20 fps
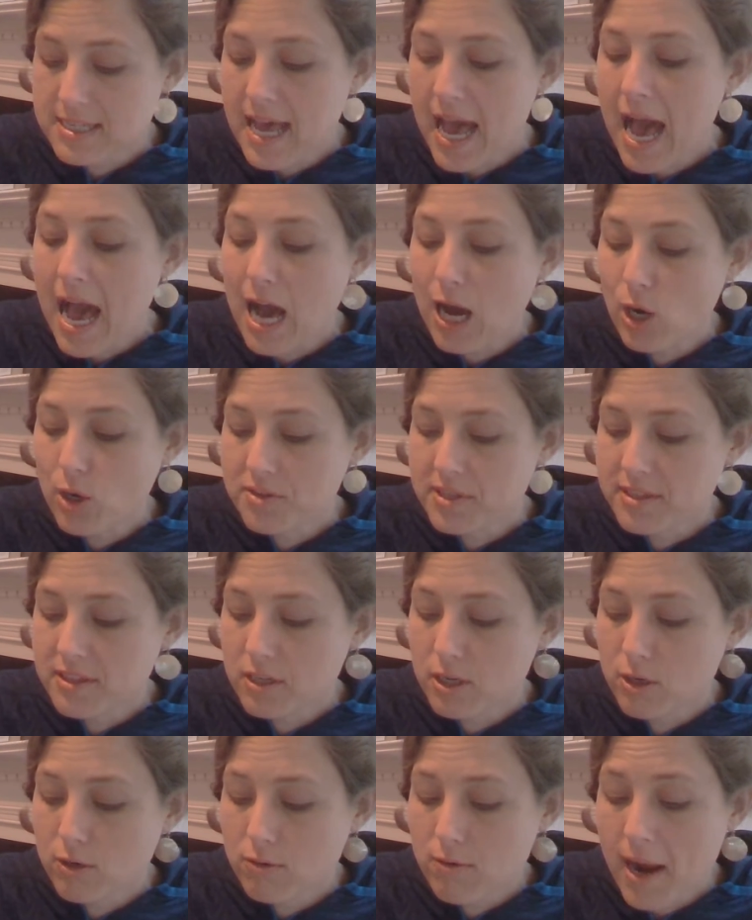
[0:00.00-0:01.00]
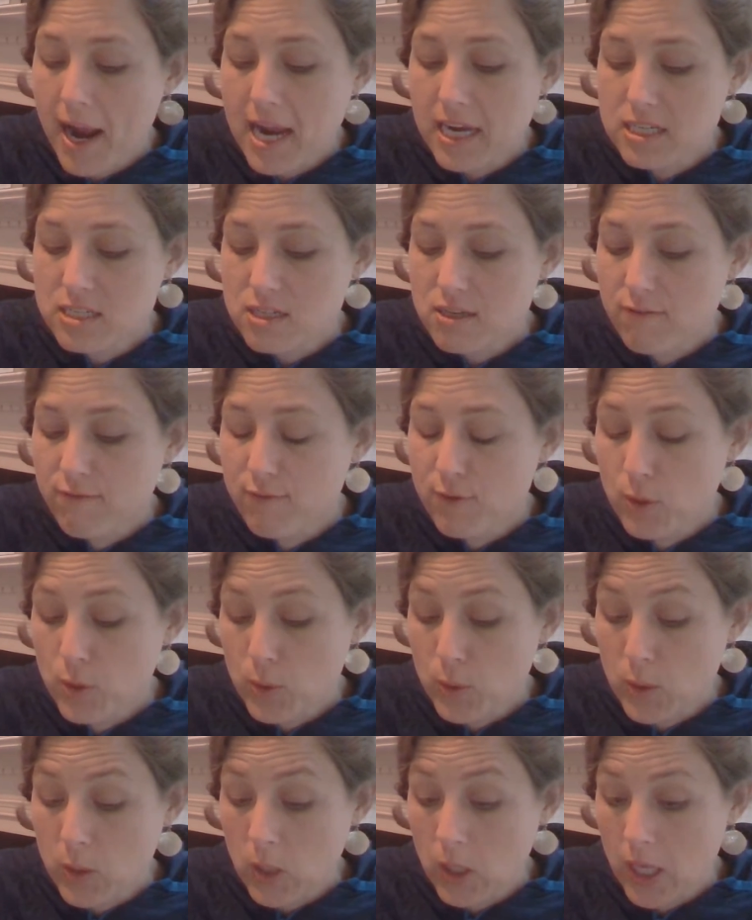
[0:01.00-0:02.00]
now that the great
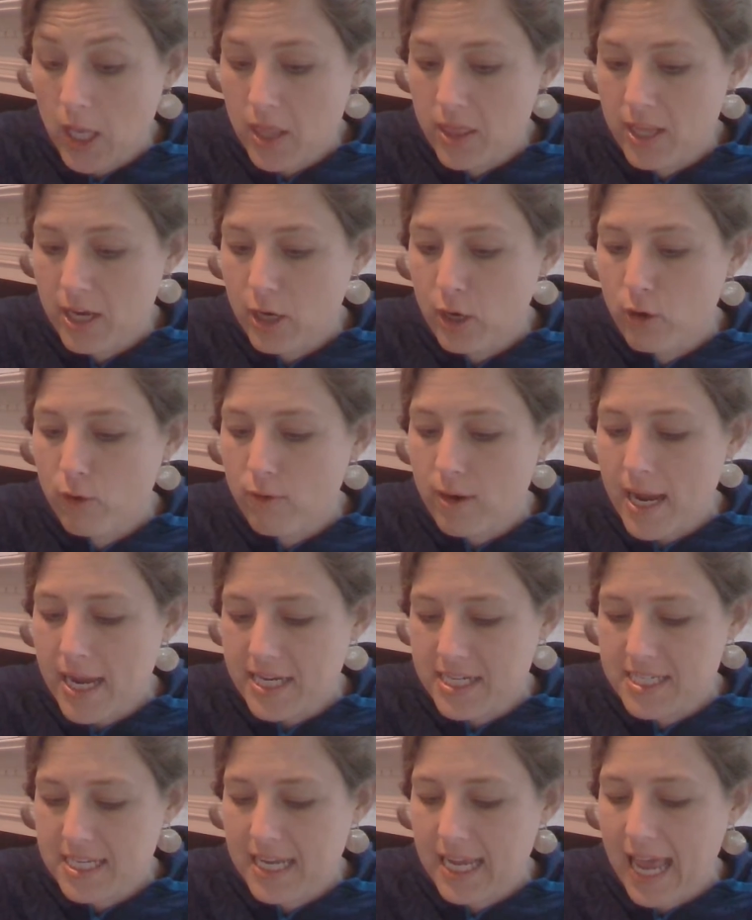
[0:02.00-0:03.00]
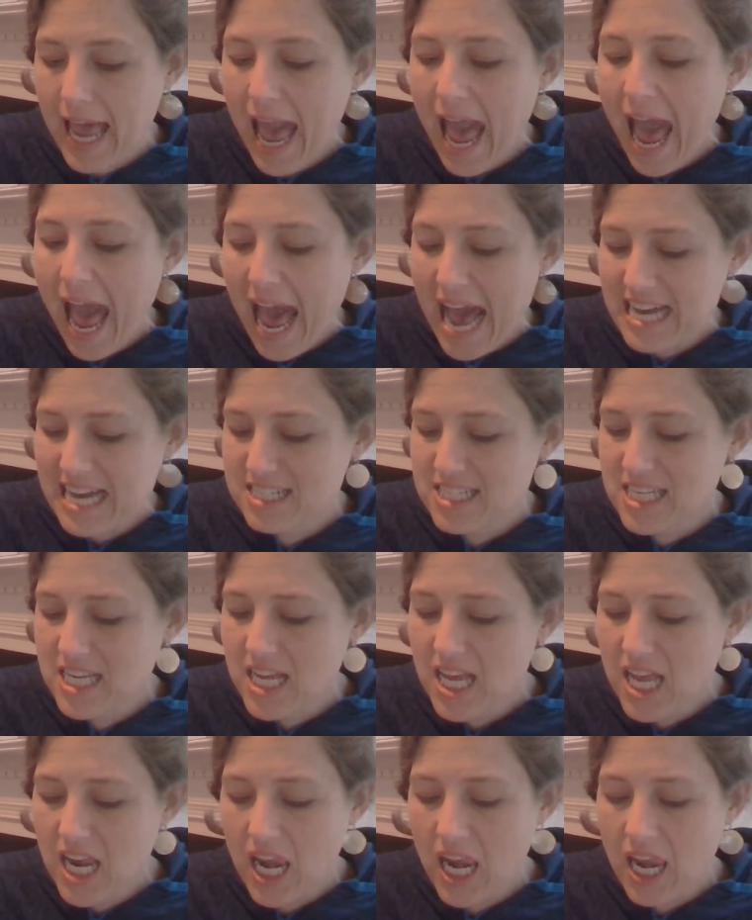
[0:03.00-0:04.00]
fool, the great cat,
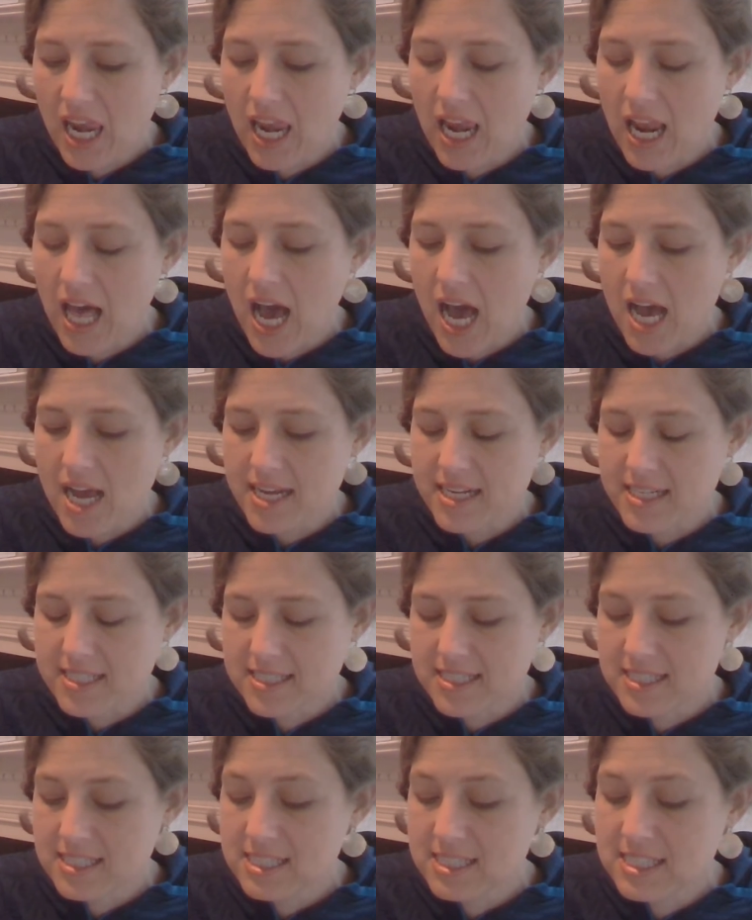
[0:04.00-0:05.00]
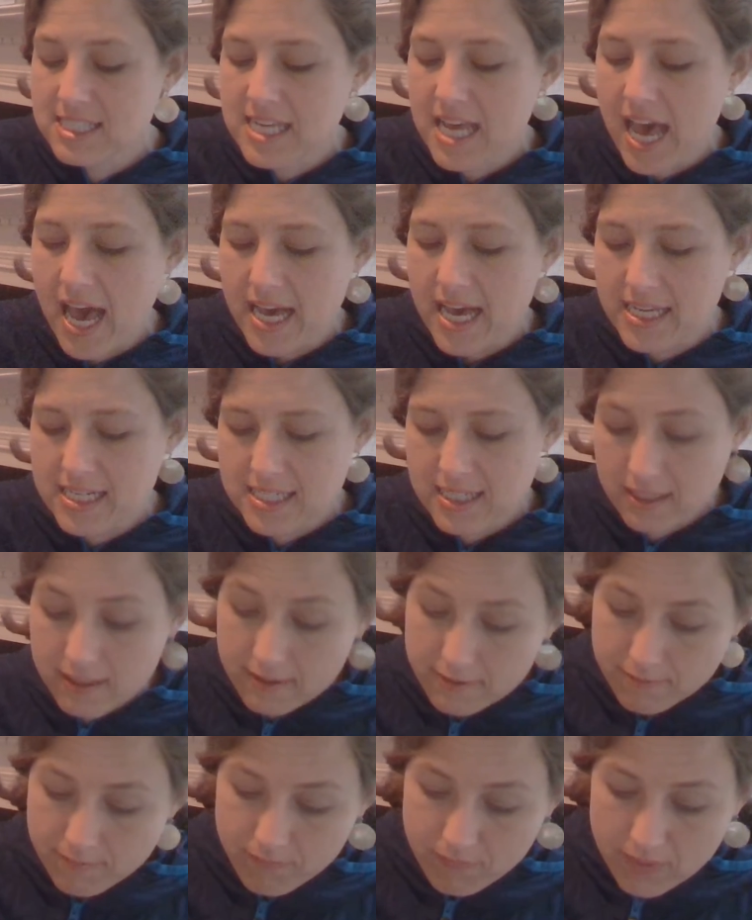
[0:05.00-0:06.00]
lies dead."
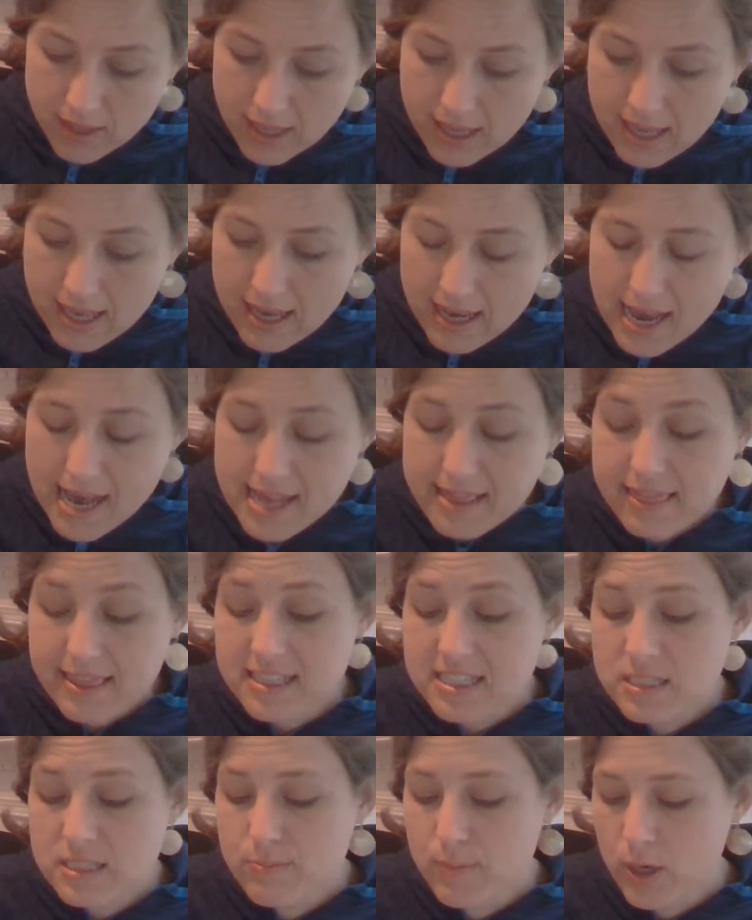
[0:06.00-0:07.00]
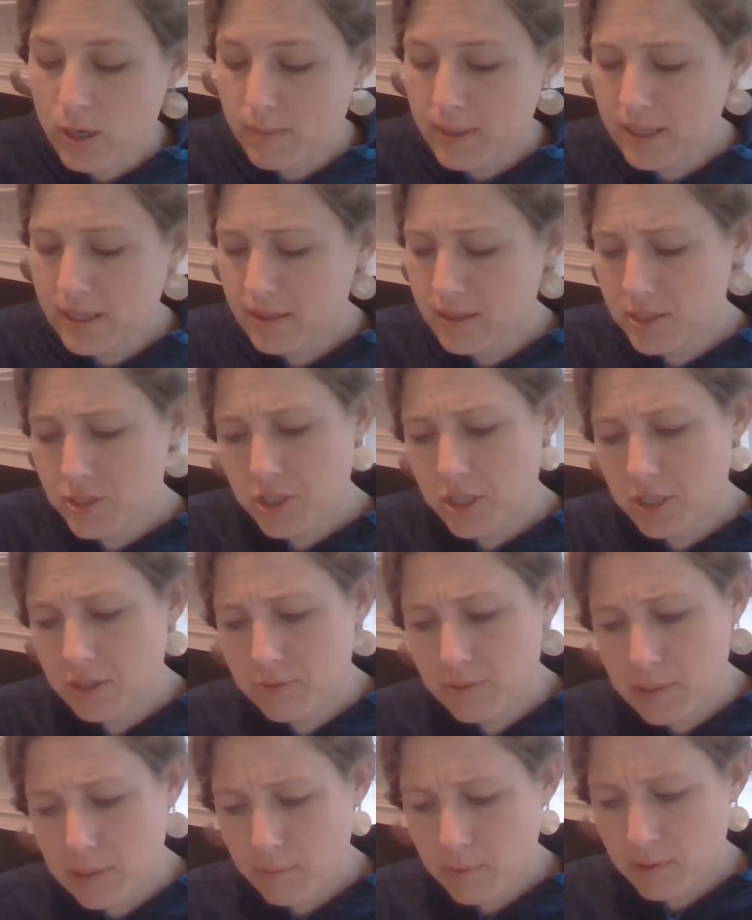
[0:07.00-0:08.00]
At this moment, the
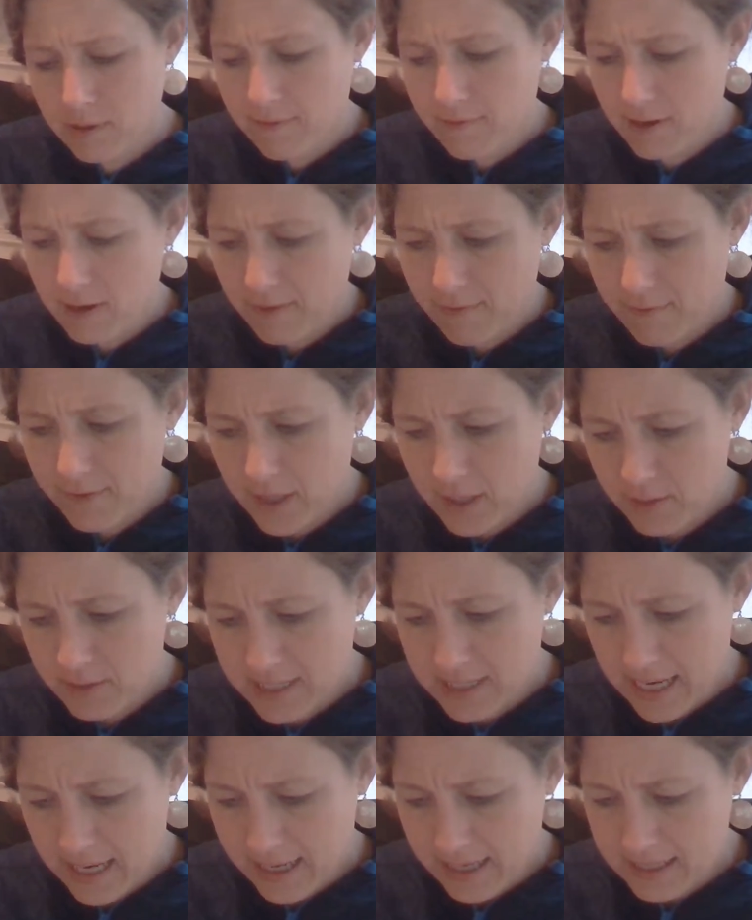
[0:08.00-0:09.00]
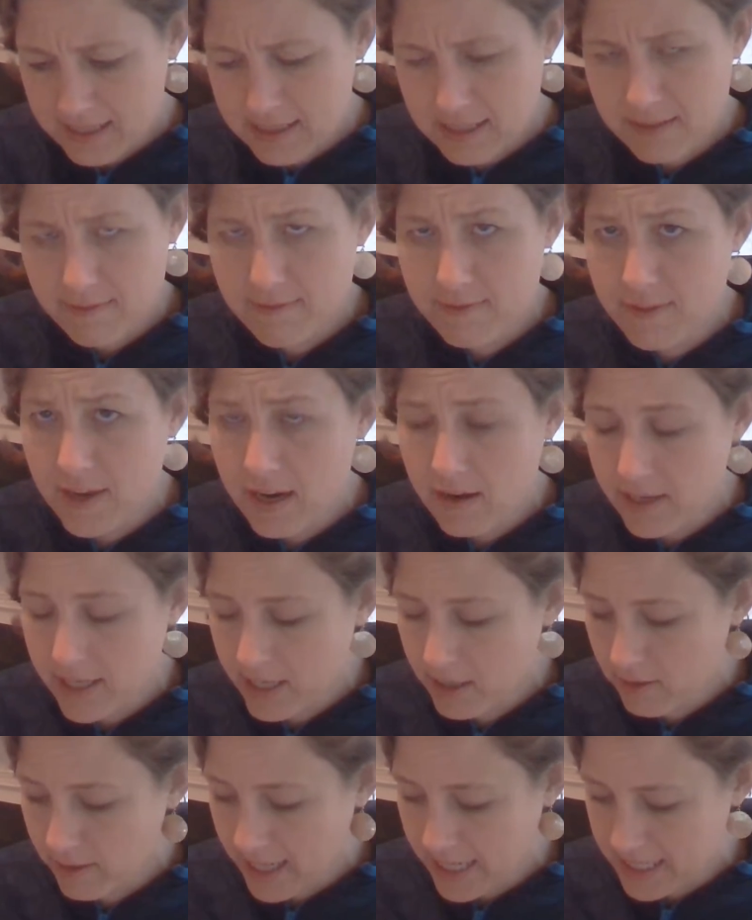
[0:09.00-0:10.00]
children were for a few seconds in very
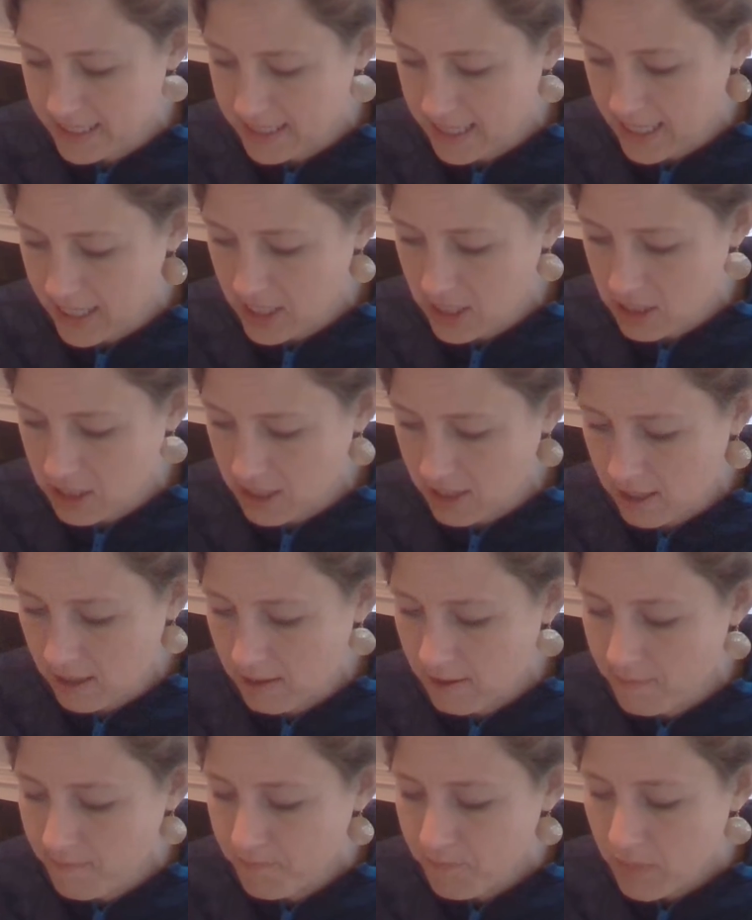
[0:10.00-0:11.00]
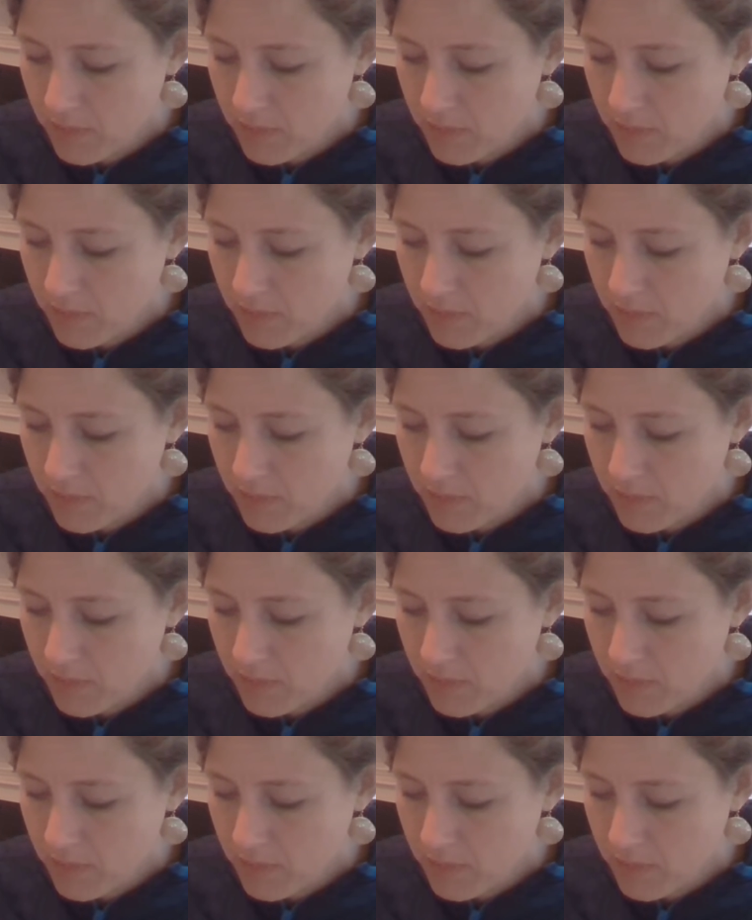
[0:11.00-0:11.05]
great danger,